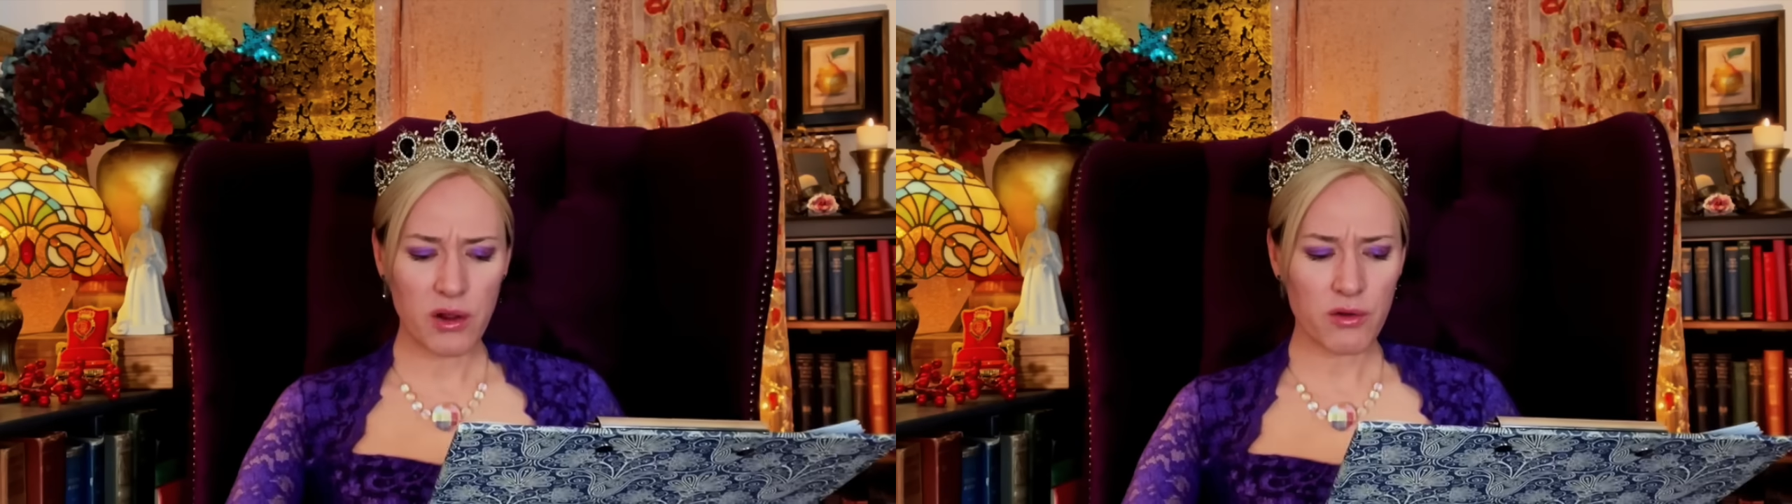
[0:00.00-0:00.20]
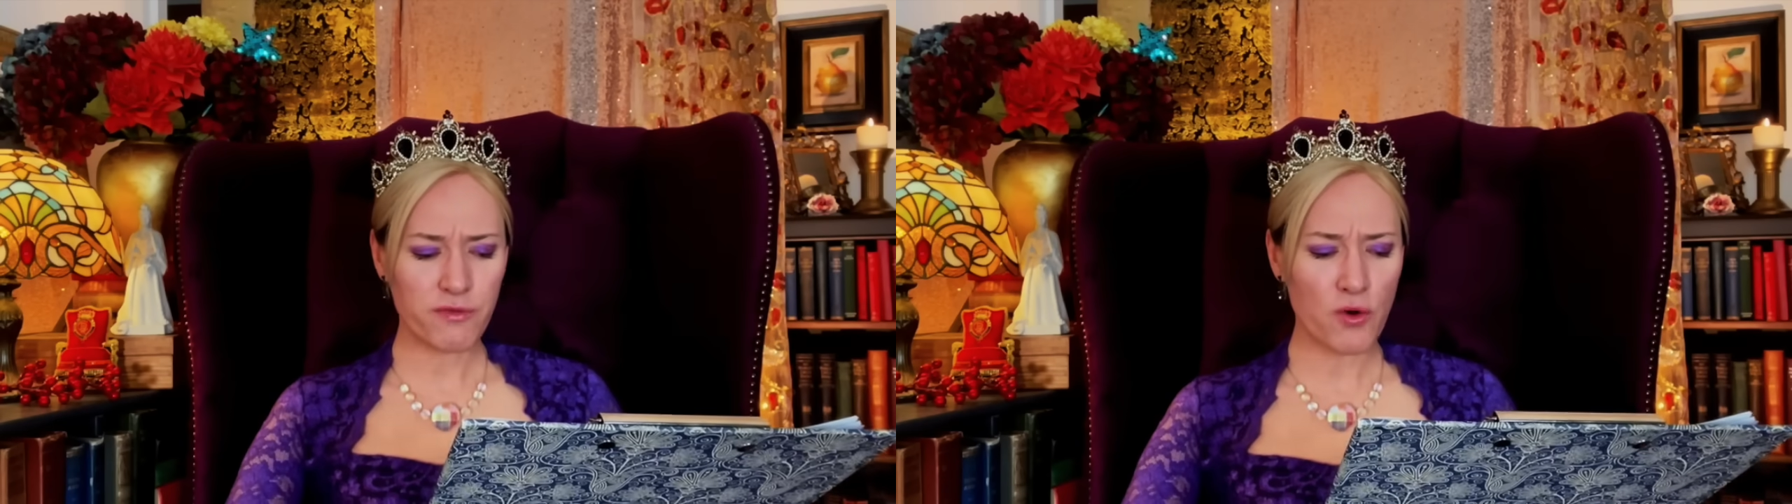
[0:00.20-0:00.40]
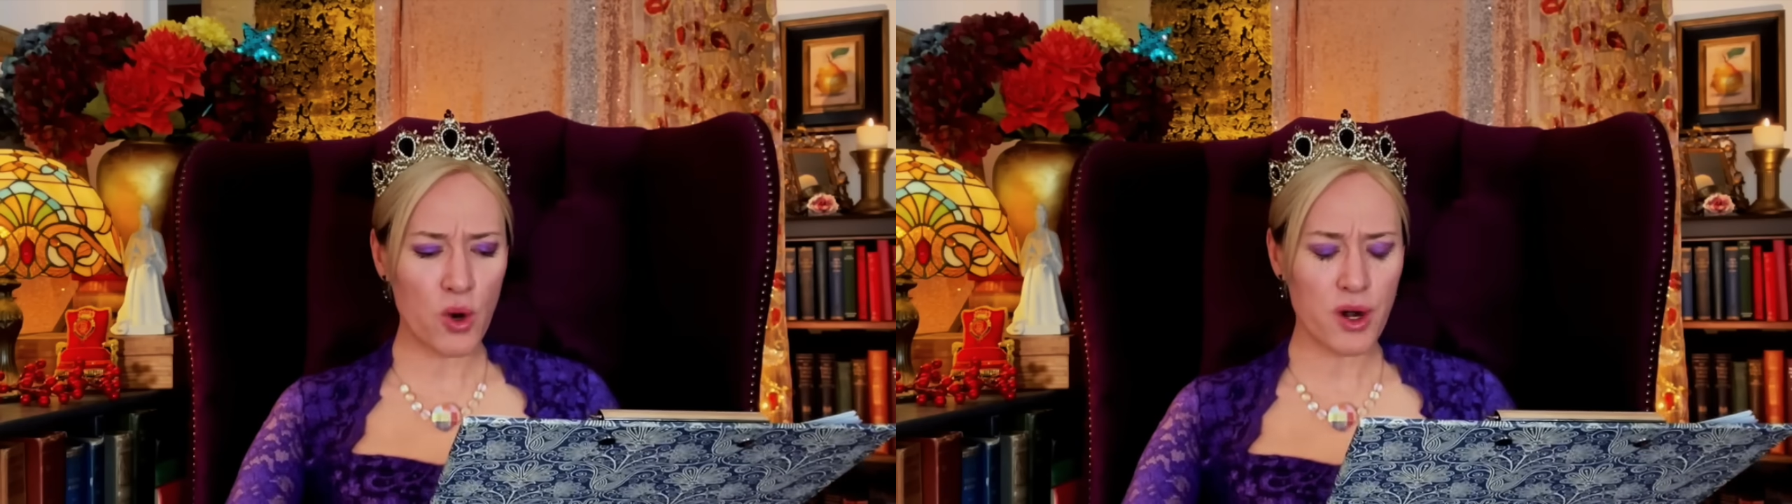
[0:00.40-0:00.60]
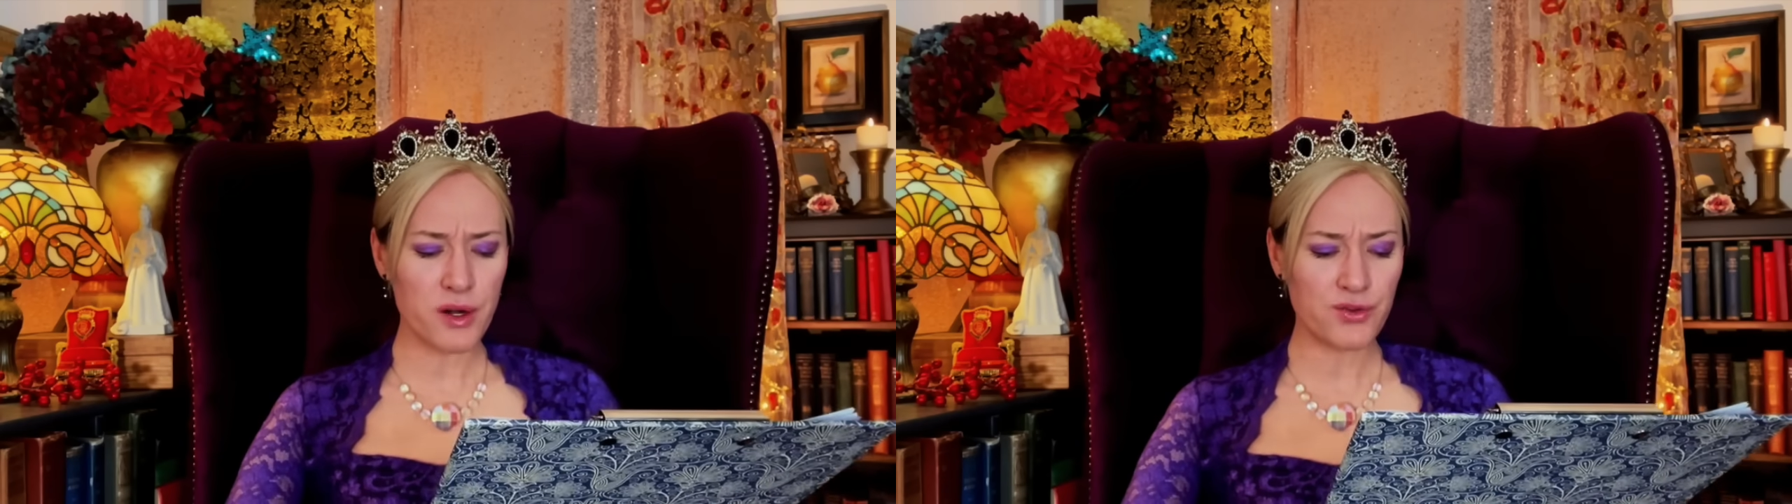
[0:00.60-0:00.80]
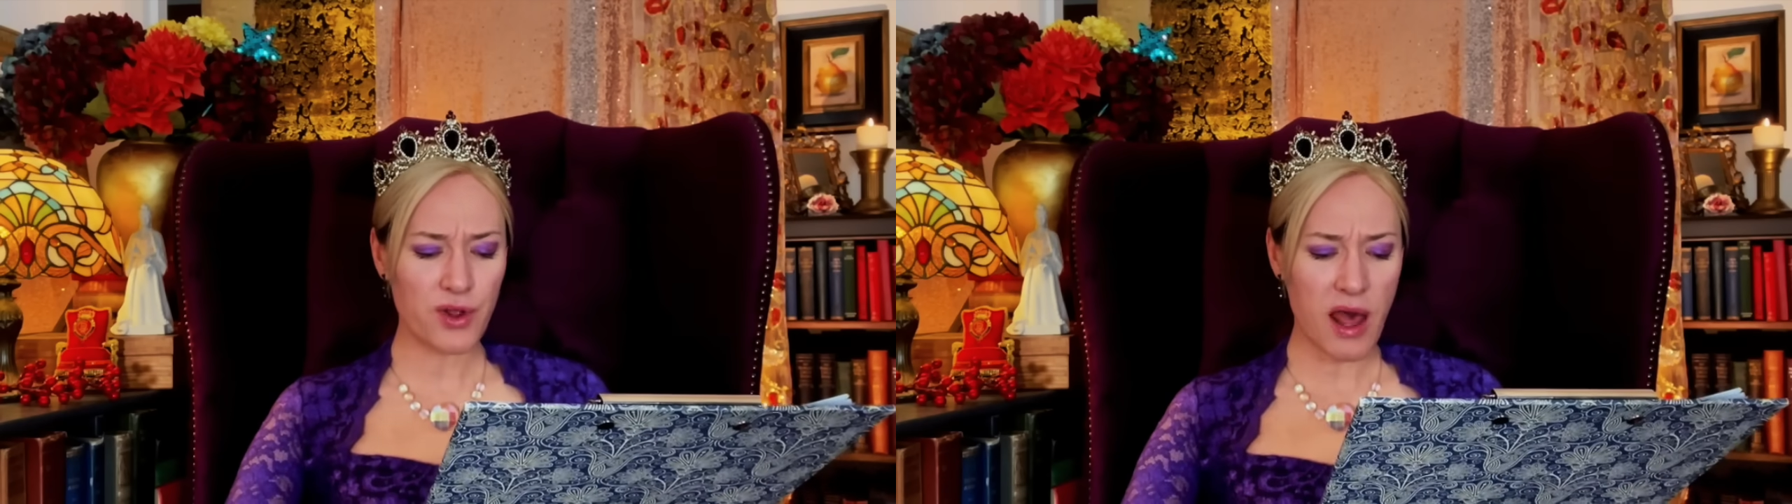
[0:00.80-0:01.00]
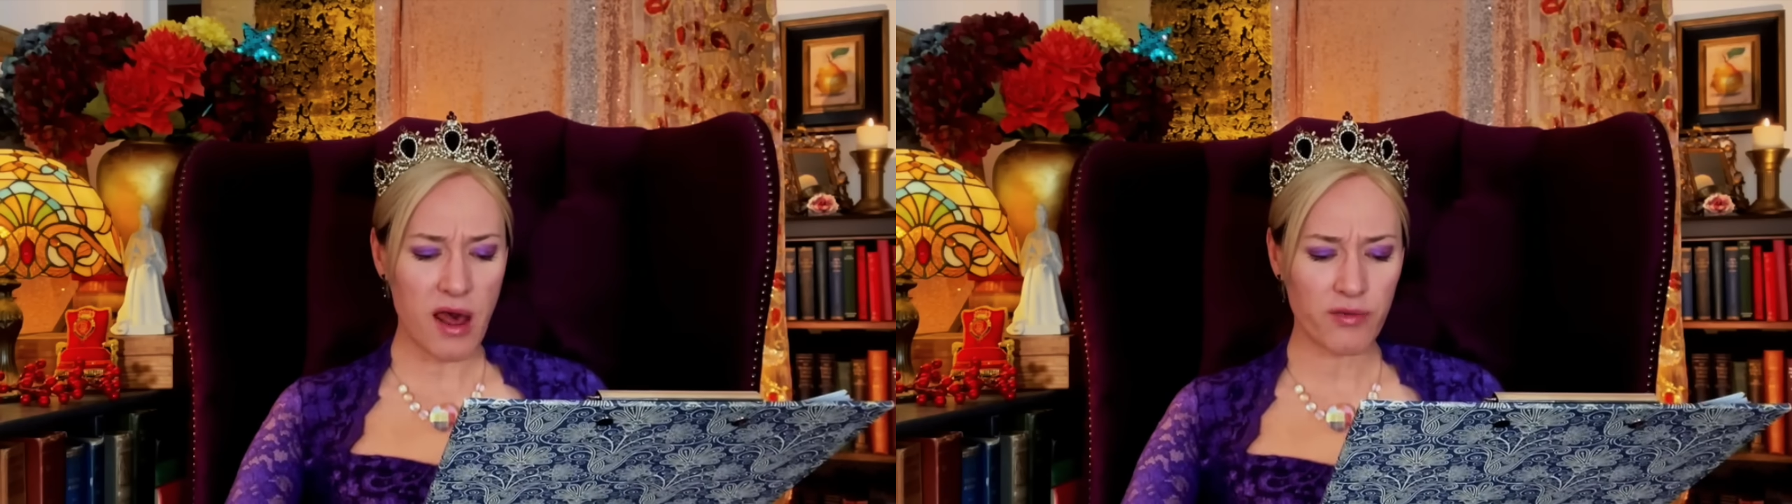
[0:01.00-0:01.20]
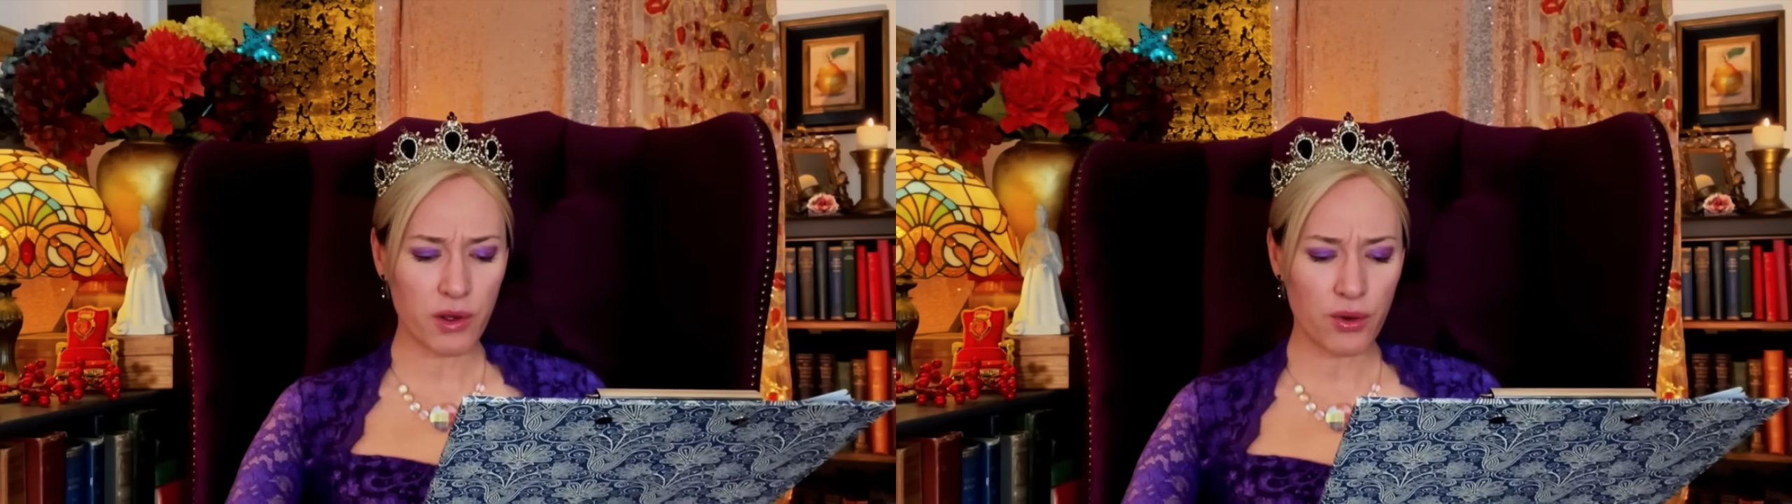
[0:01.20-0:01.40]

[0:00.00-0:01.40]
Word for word: look forward to having